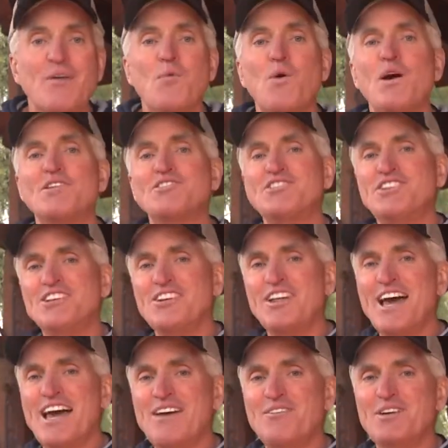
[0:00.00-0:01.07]
while still
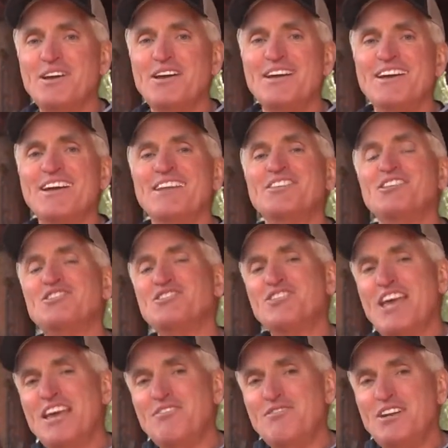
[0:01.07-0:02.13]
having the
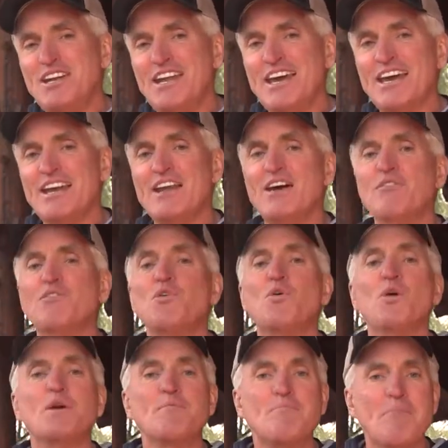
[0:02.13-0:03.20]
safety net of
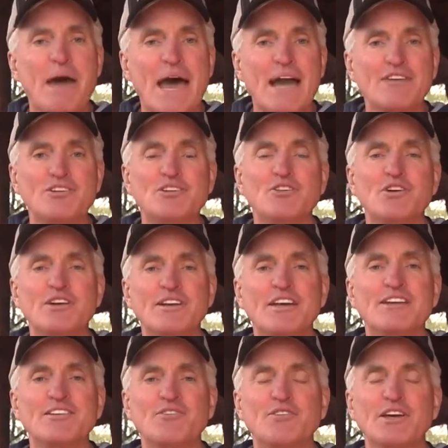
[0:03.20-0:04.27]
going back to your
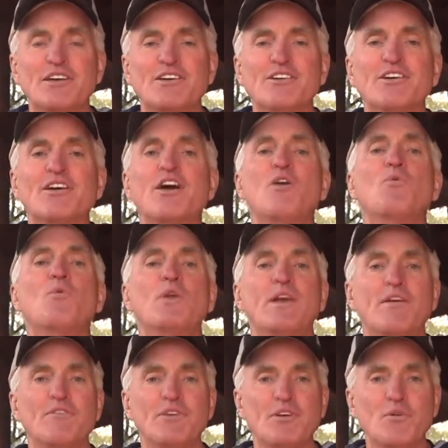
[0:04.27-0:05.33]
index finger
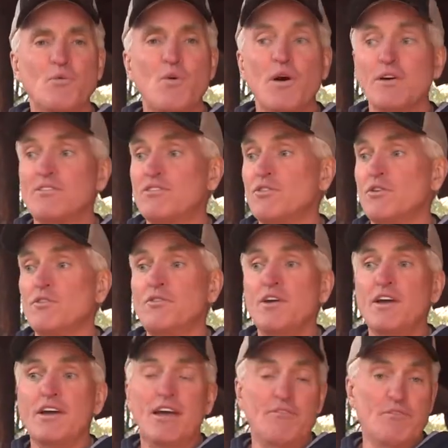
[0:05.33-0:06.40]
whenever you want. So
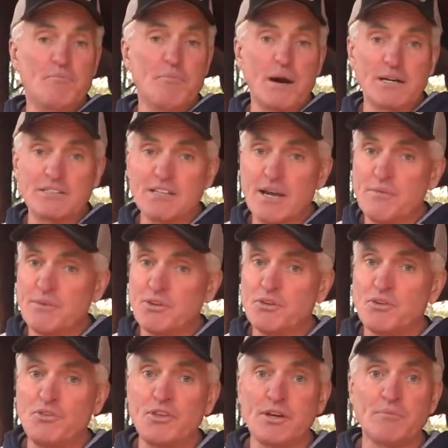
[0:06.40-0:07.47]
if a buck's coming
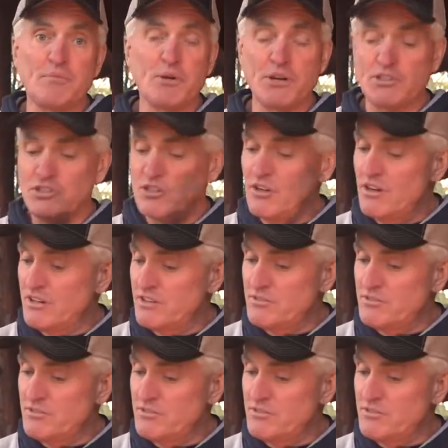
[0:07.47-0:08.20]
through thick brush, you've got a